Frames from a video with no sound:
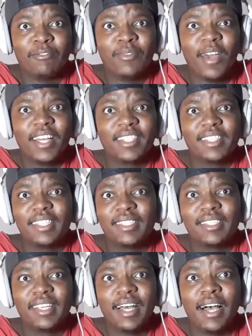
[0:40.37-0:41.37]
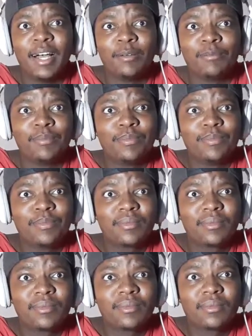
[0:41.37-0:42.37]
he's unlike anything we've seen
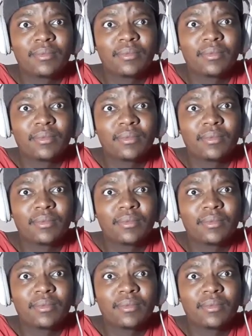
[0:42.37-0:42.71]
before.